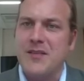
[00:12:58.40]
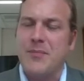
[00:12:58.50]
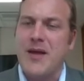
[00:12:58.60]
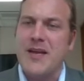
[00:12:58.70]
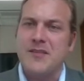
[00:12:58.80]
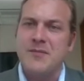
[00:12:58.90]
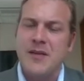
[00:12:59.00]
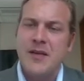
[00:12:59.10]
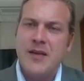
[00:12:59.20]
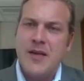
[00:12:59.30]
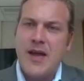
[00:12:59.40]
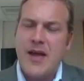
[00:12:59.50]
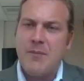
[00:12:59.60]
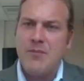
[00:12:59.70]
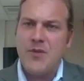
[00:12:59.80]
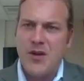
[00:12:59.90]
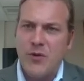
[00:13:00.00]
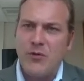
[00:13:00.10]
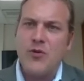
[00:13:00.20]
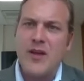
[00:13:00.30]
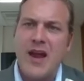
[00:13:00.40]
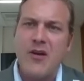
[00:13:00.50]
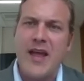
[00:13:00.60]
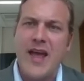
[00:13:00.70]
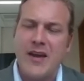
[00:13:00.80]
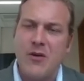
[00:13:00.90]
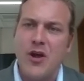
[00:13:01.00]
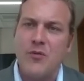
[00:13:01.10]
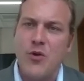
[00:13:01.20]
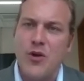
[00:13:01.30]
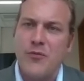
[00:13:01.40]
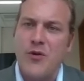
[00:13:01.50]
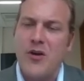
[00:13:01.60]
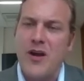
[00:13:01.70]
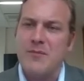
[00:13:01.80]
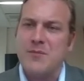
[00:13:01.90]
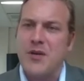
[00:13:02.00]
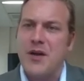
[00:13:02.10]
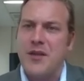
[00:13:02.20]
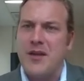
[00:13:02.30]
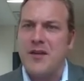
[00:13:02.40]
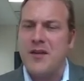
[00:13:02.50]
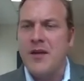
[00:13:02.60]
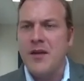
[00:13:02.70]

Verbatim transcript: in the basin. We're all carrying out our own work programs, but I think